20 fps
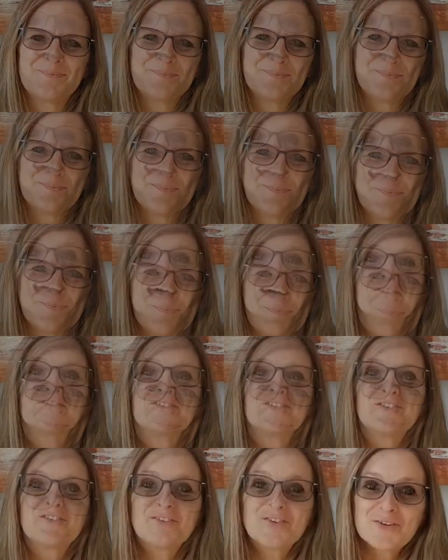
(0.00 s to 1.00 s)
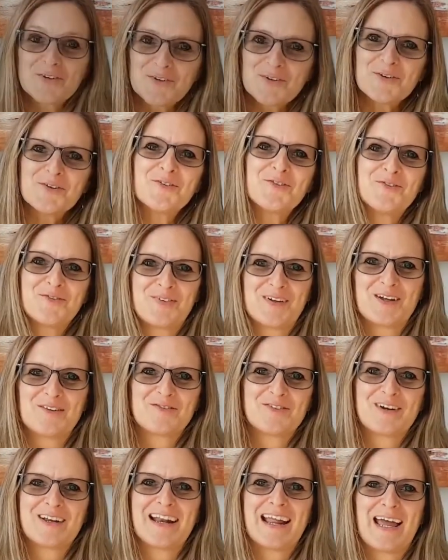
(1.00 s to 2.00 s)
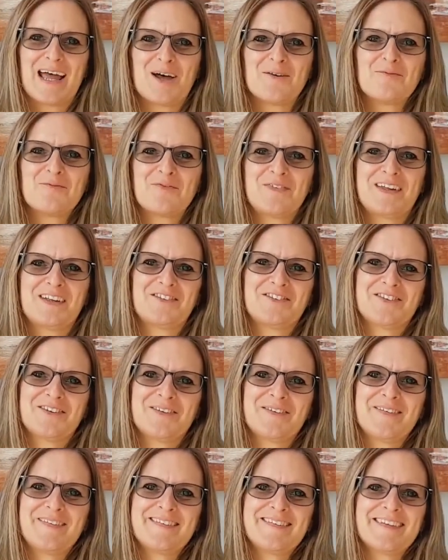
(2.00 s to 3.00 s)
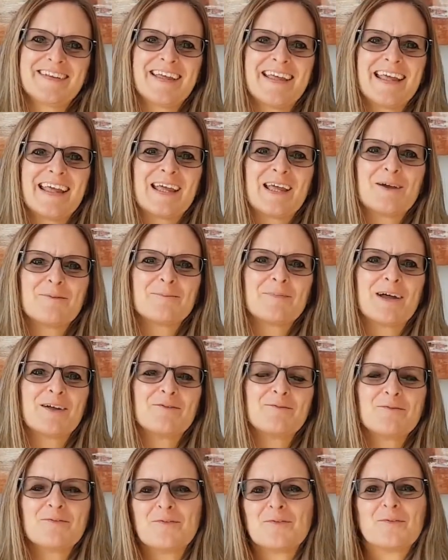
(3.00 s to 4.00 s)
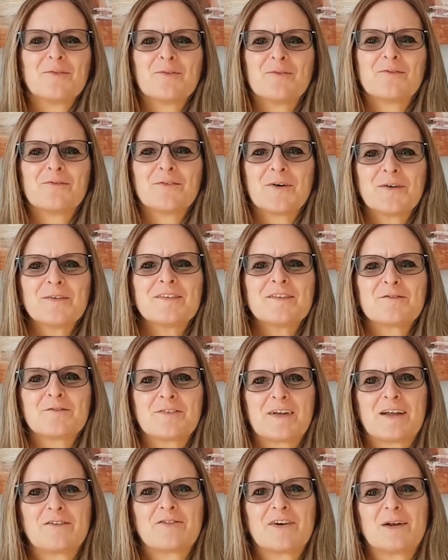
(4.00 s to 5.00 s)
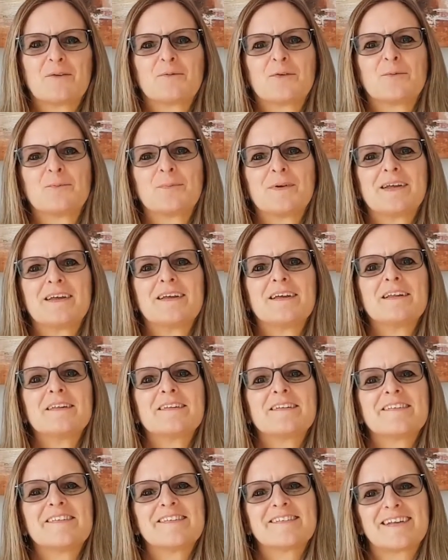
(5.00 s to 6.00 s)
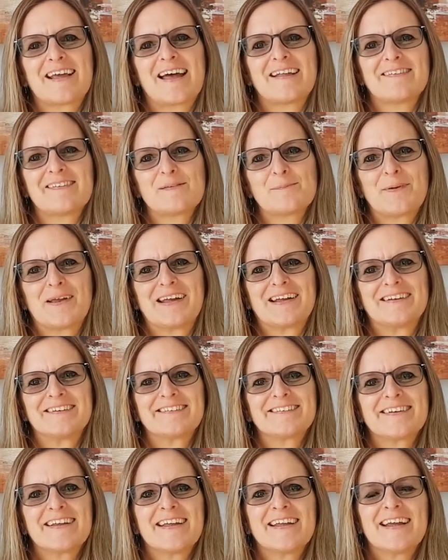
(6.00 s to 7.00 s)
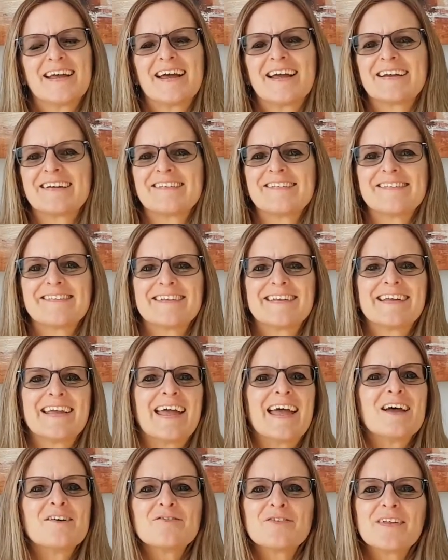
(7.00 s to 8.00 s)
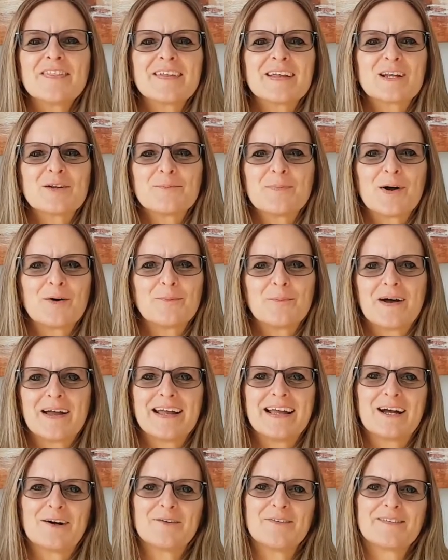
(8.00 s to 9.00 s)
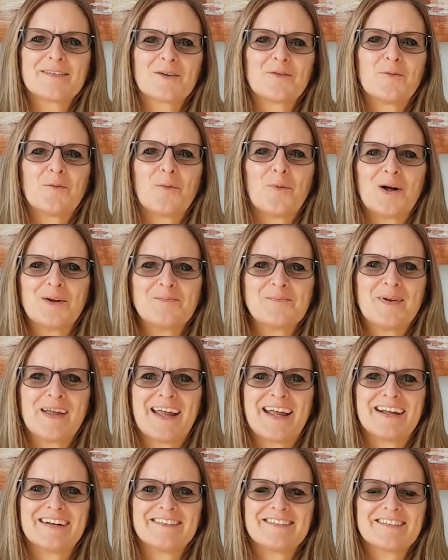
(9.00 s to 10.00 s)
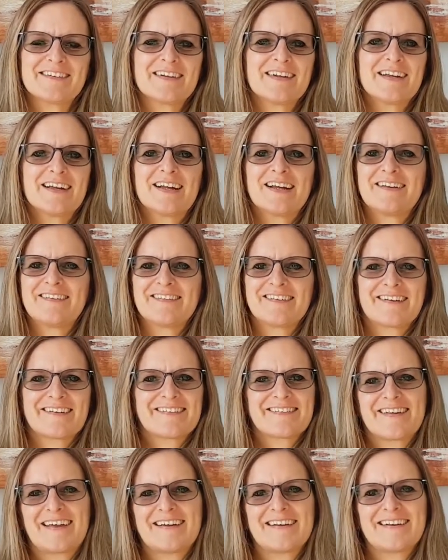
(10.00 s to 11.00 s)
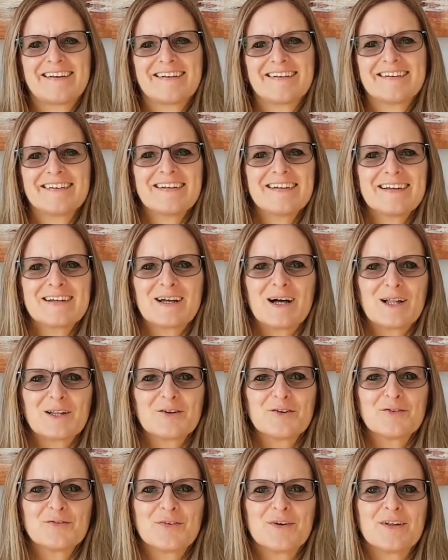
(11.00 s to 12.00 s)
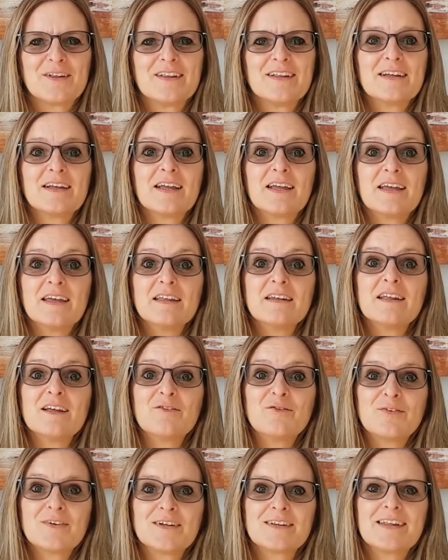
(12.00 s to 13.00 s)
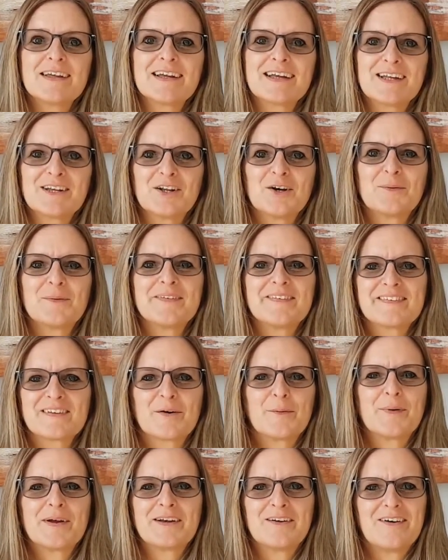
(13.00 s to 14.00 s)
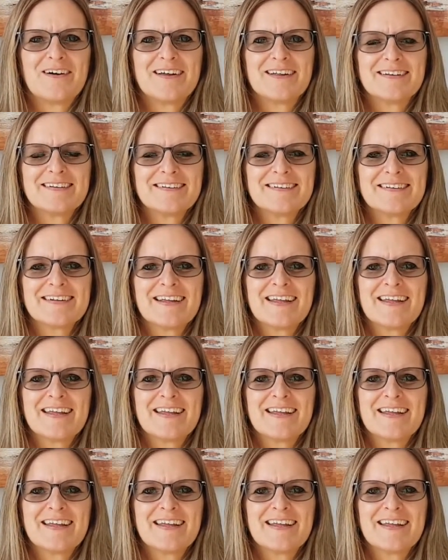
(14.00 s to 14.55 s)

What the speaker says: I have two favorite app features. My first favorite would be the stats page. I can see everything about my house on one page. It's exciting, colorful, and I feel like I know what's going on.